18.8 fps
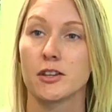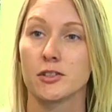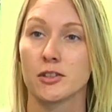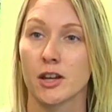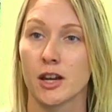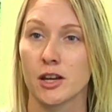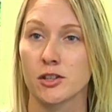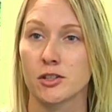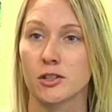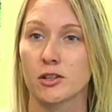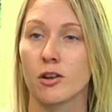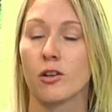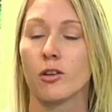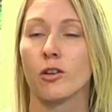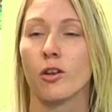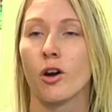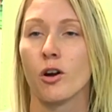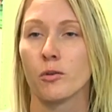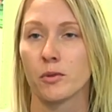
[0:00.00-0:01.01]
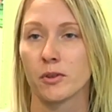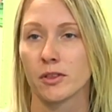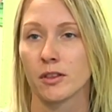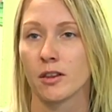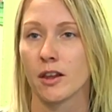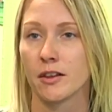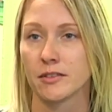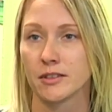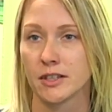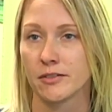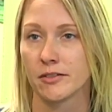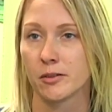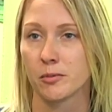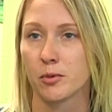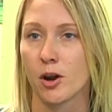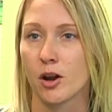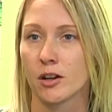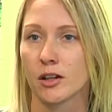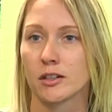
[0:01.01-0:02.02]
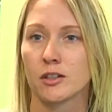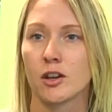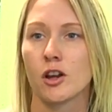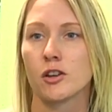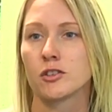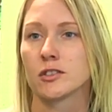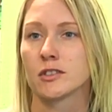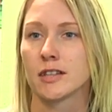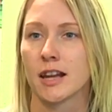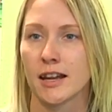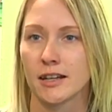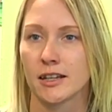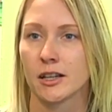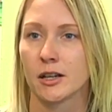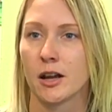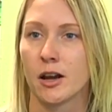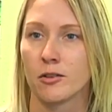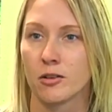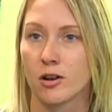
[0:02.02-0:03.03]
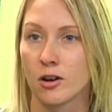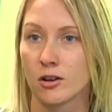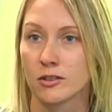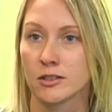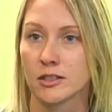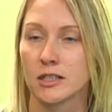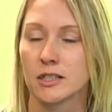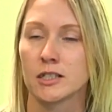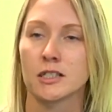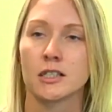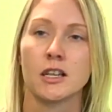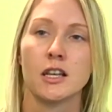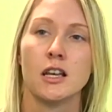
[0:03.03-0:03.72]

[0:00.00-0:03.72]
education along with the life-saving product, not just handing out car seats.